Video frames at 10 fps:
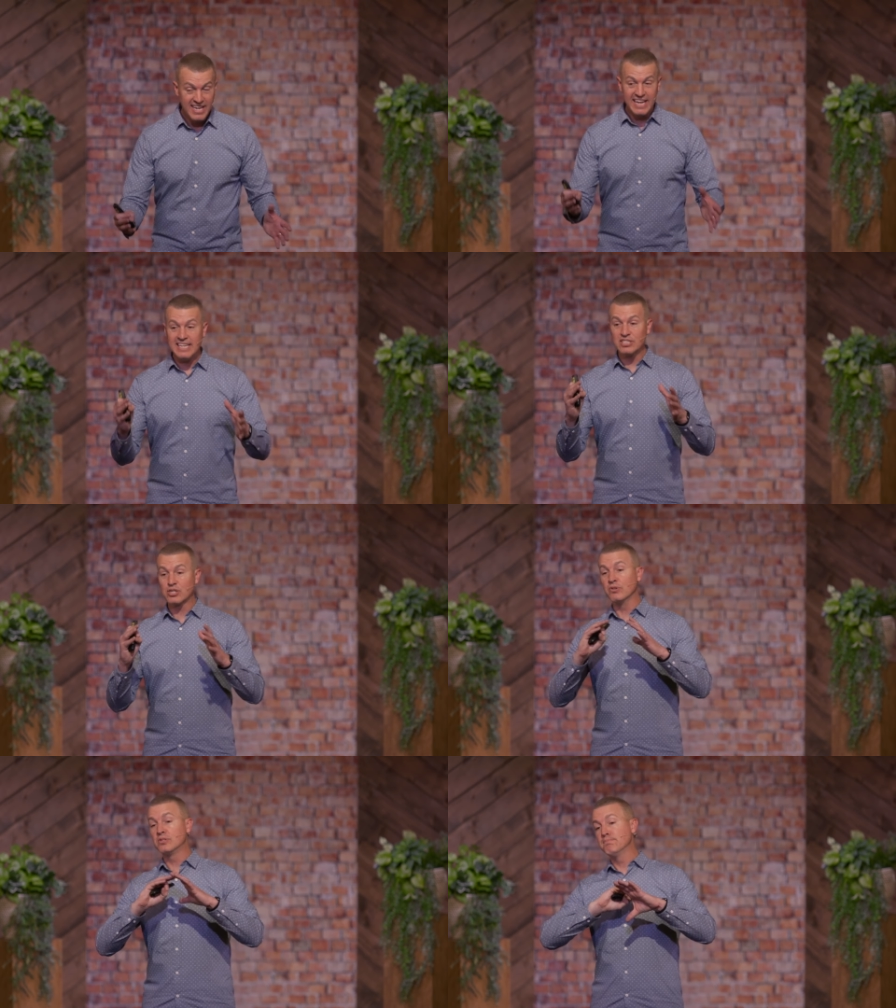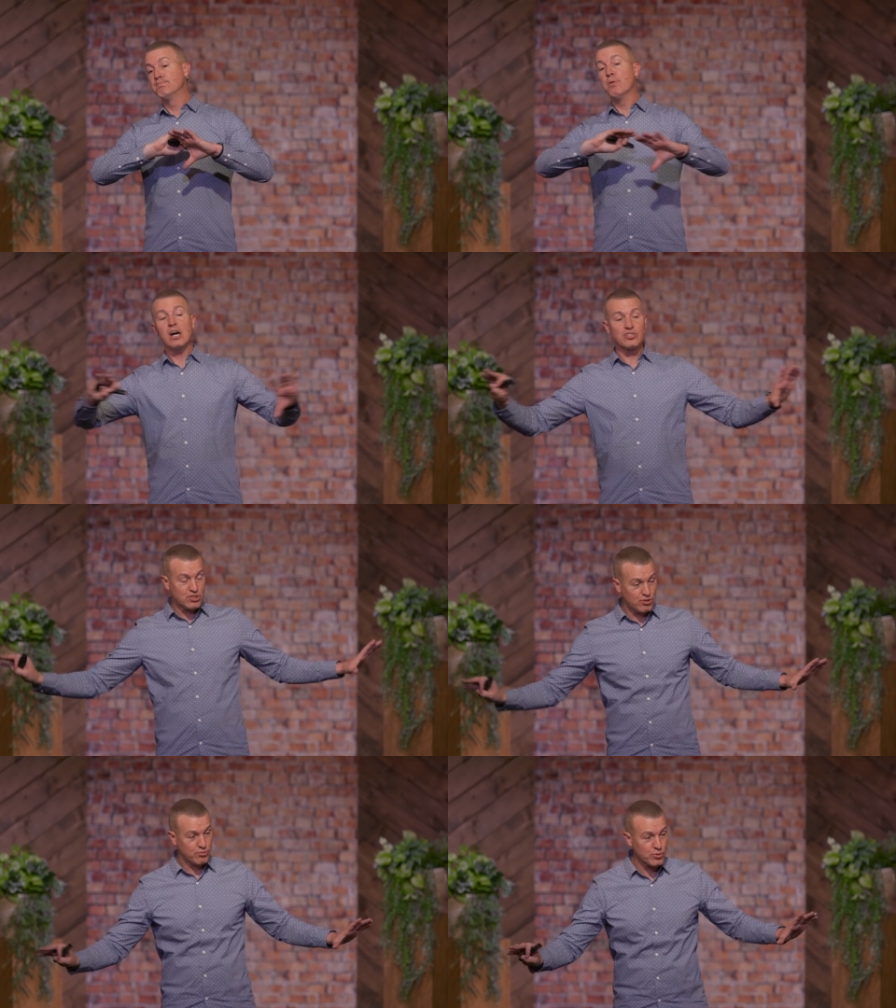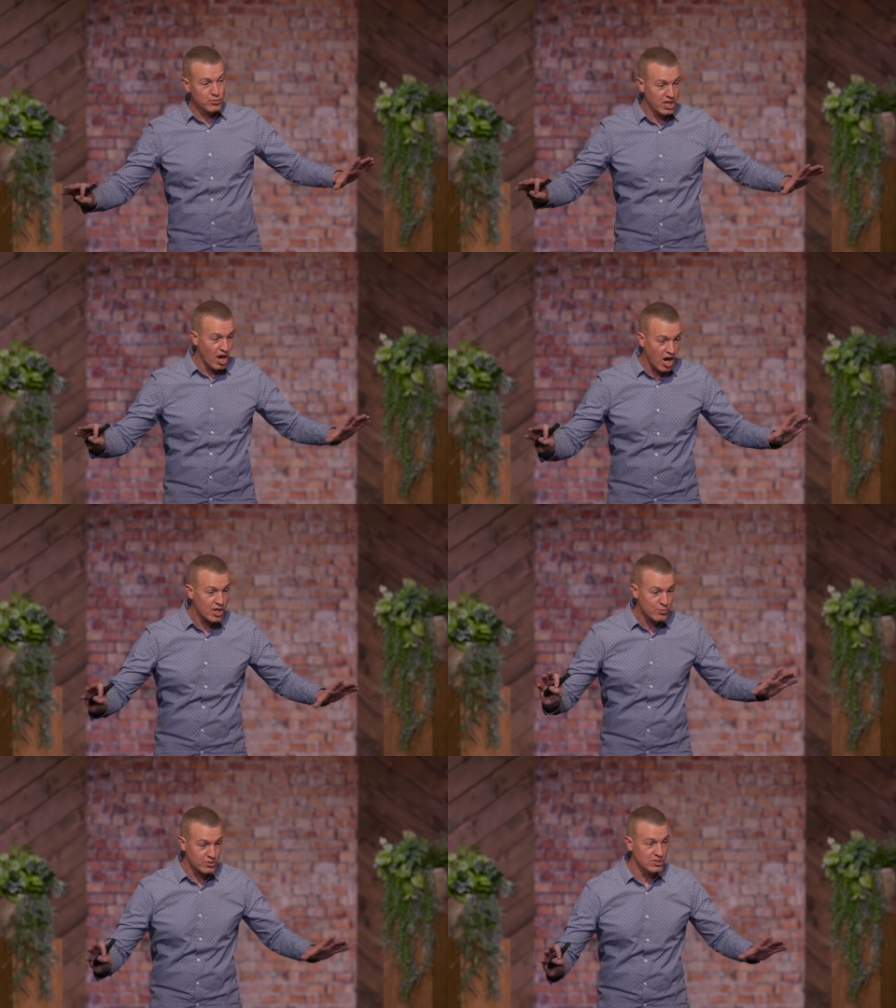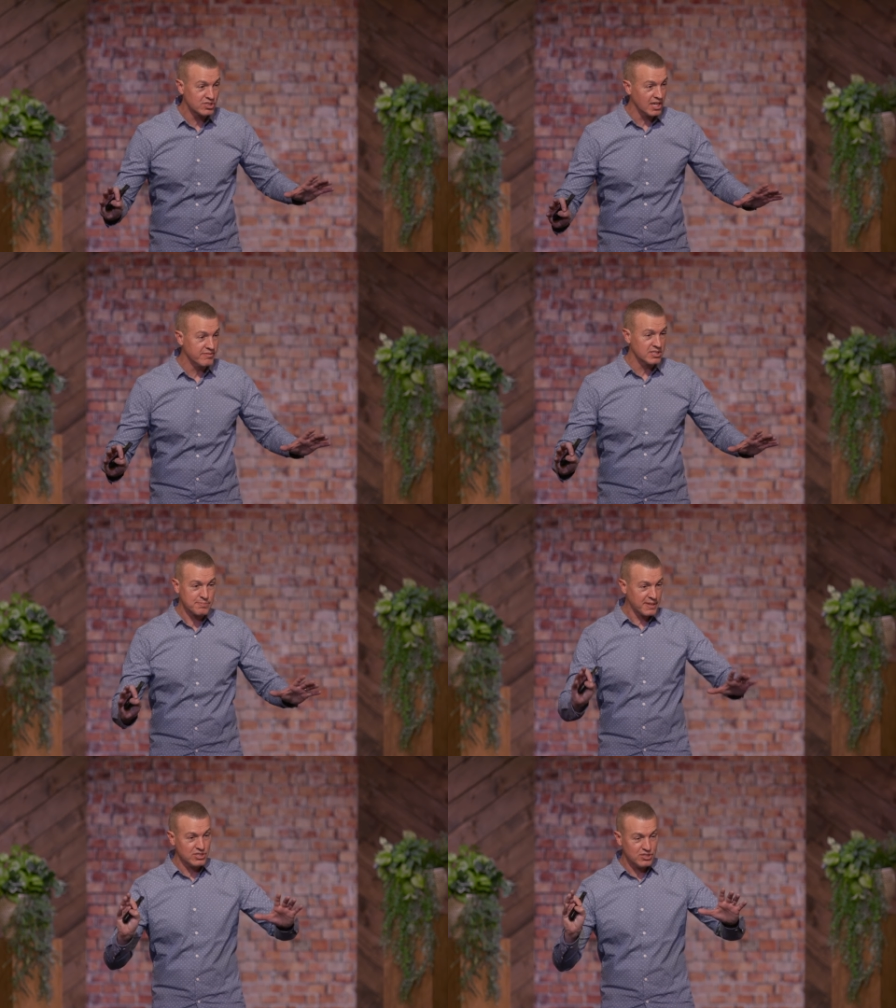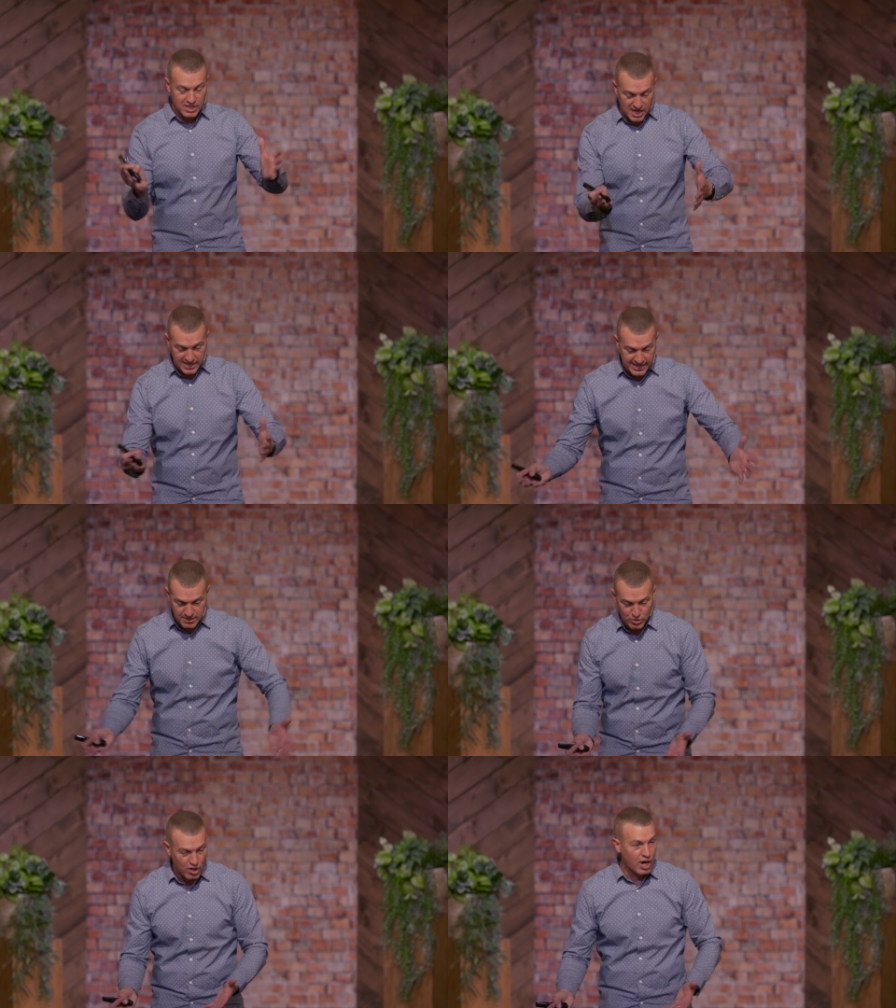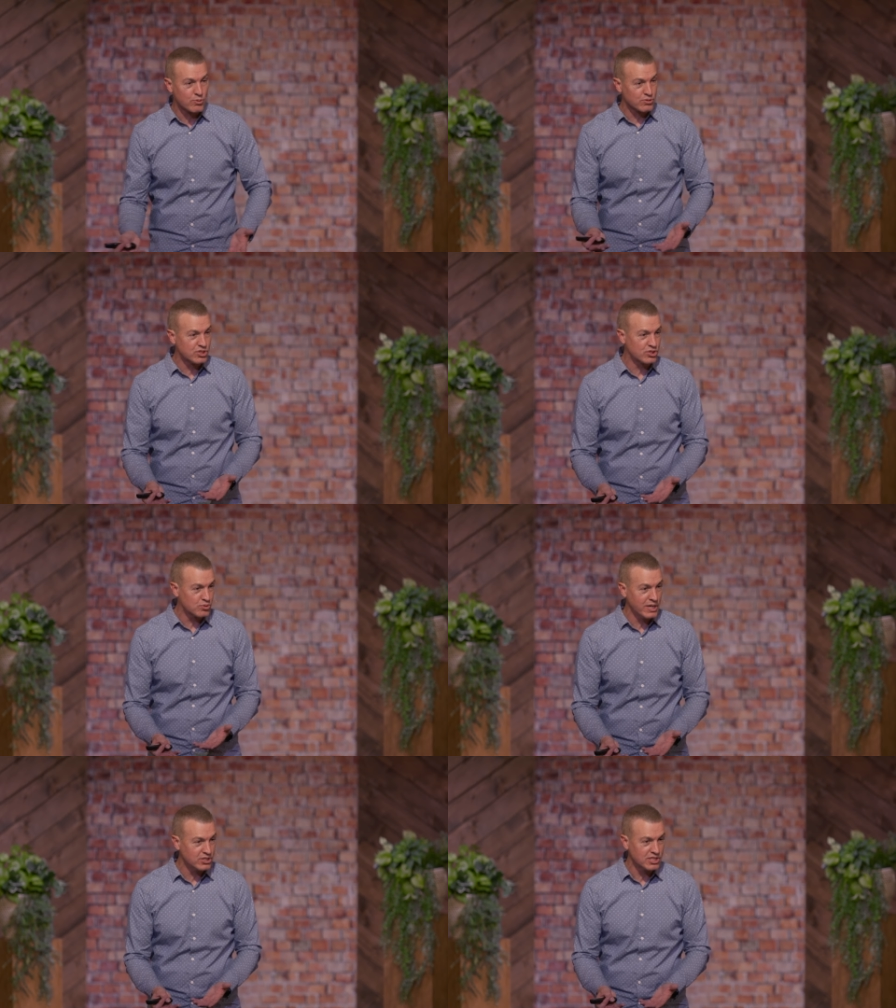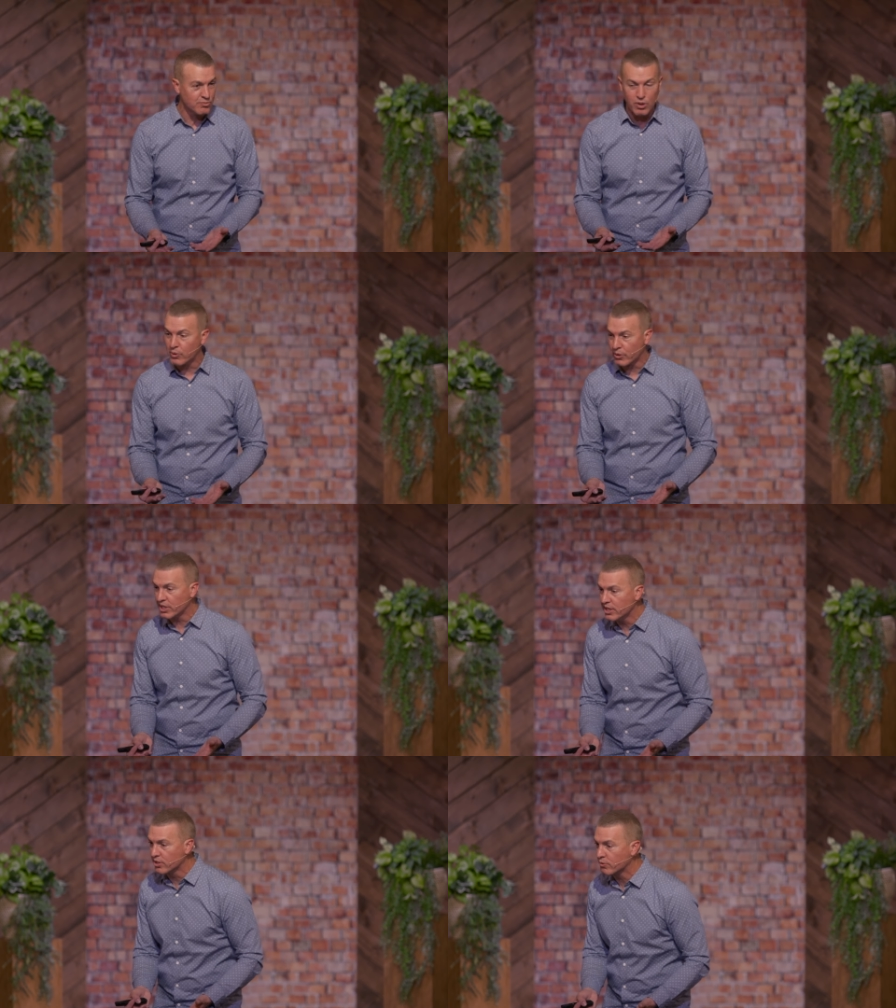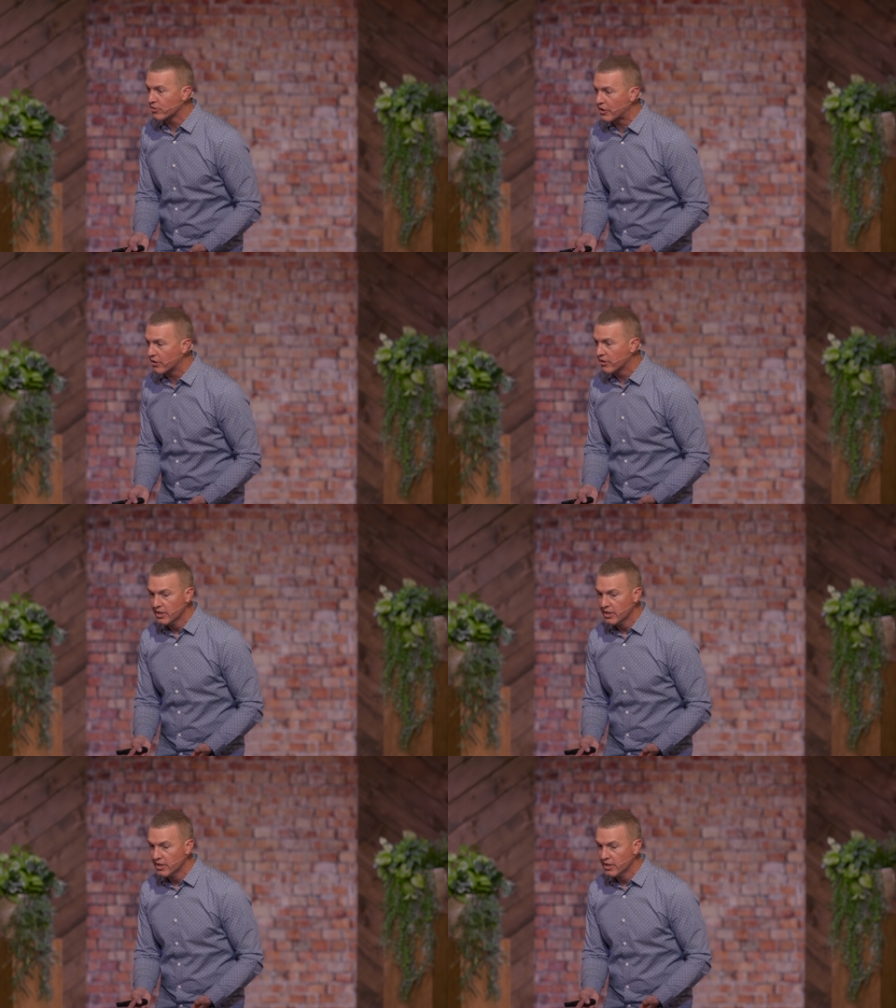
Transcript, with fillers: He is going to bust through the awkwardness of this because you cannot get a more awkward situation than what we were dealing with there.